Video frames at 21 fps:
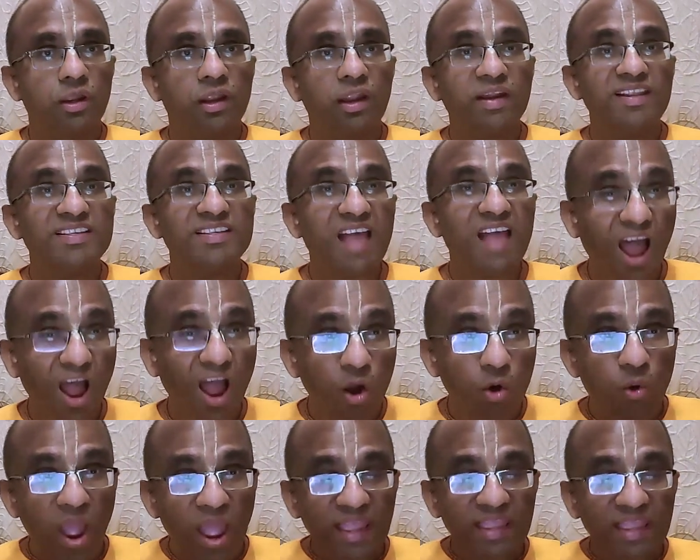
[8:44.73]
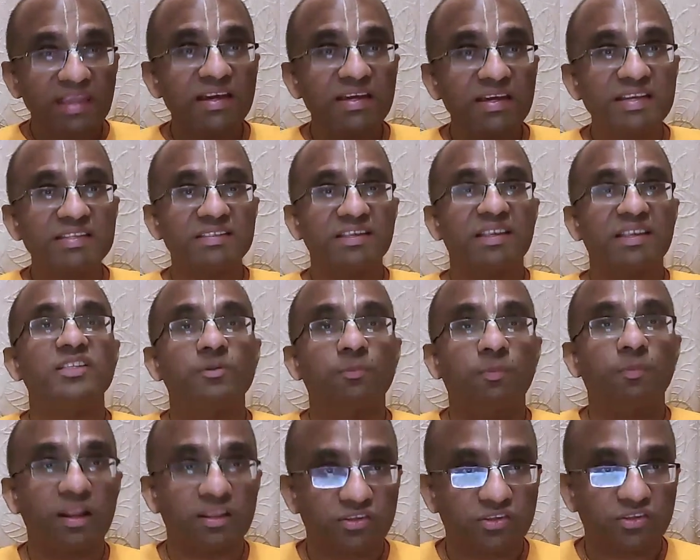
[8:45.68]
it is how anger is
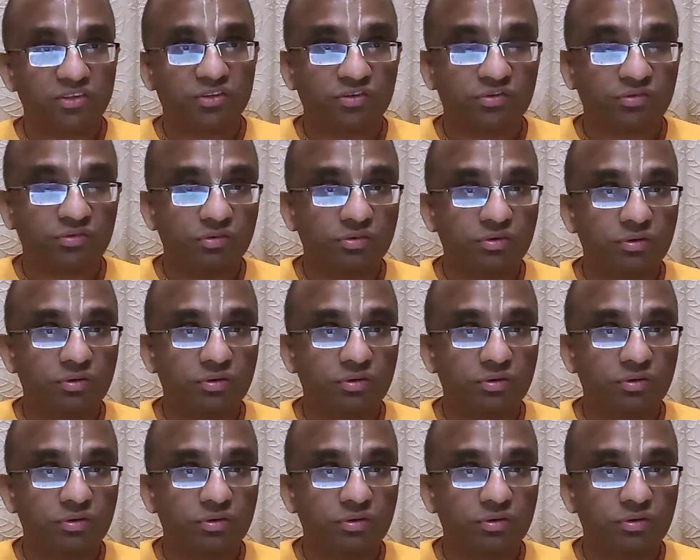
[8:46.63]
expressed